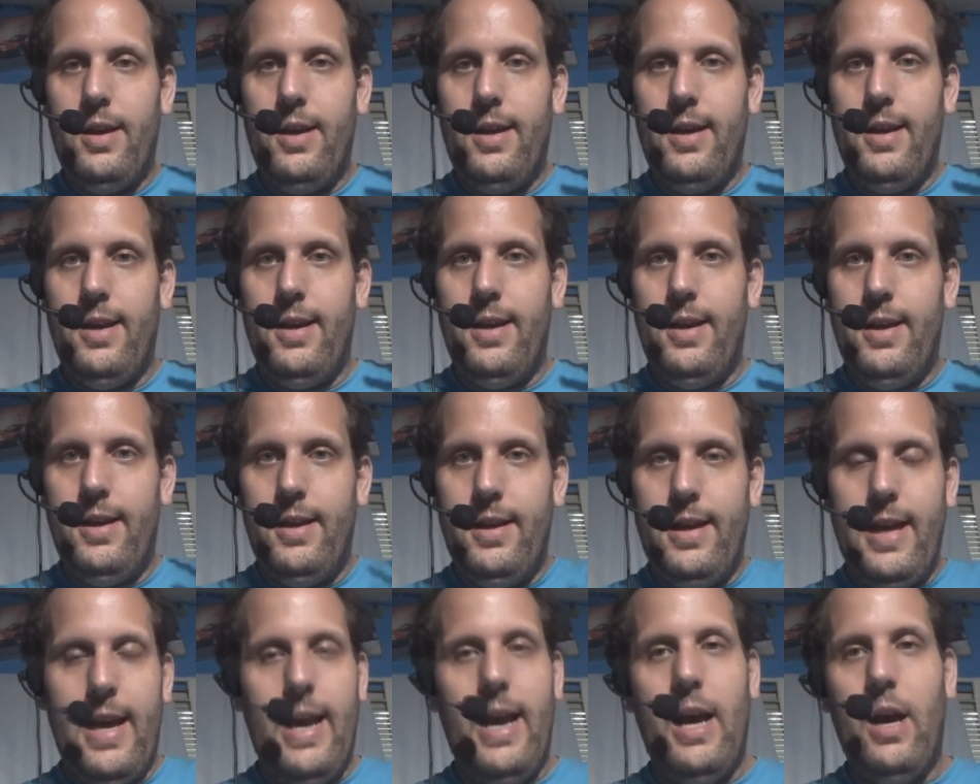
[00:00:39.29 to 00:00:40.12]

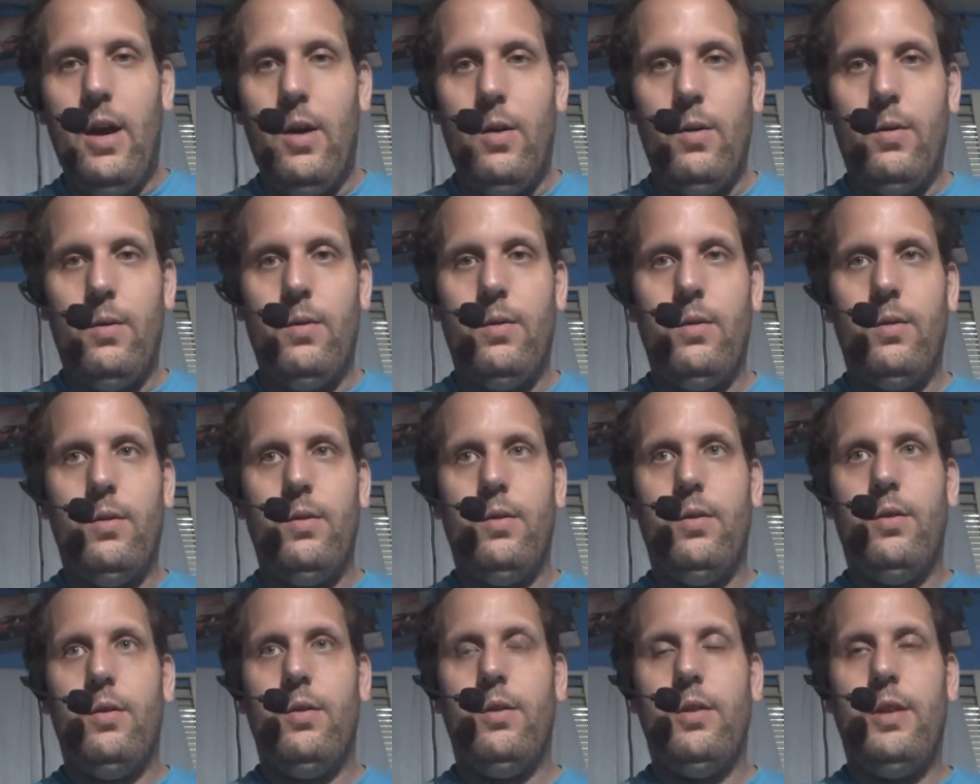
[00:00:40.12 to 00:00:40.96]
Now,
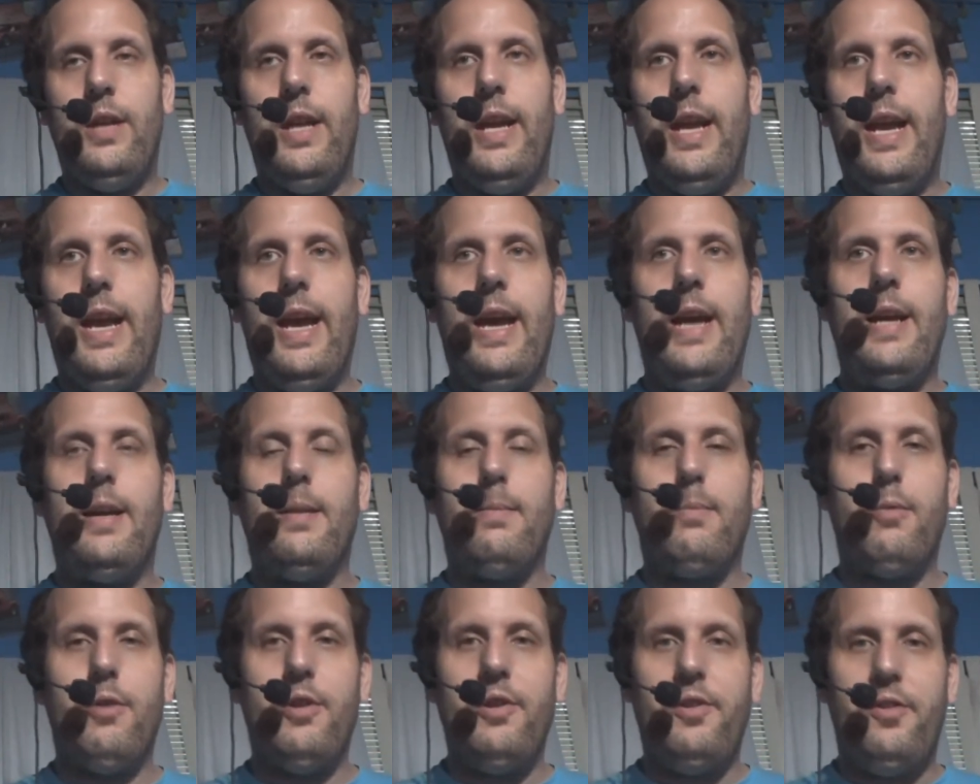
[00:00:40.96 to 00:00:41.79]
they had a
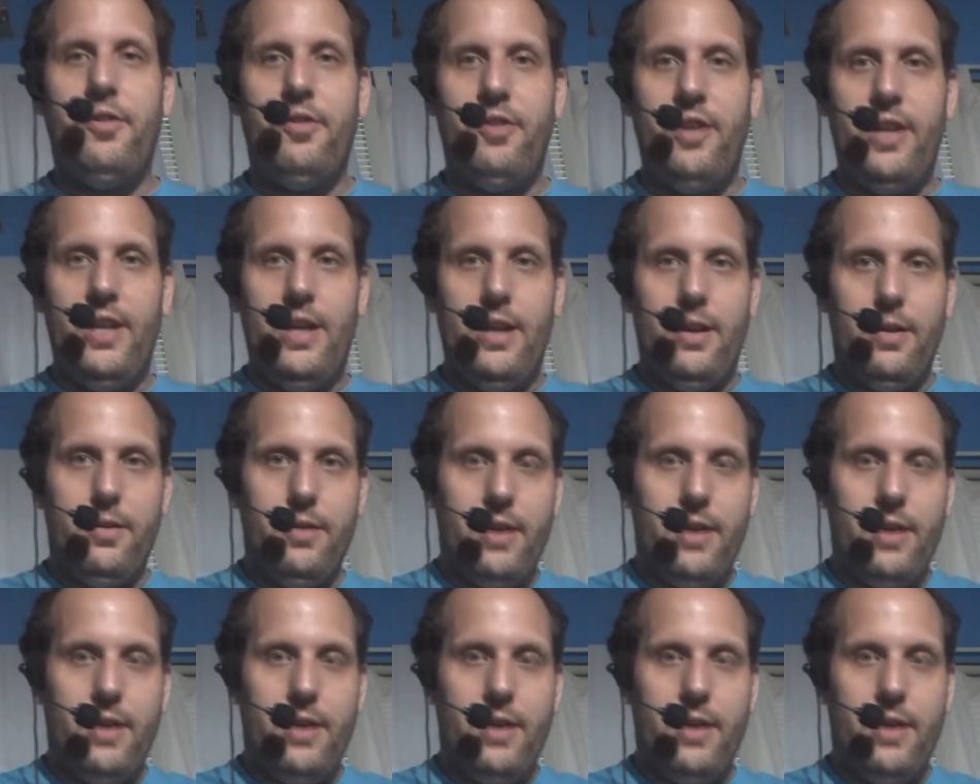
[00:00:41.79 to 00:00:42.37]
breach the other day,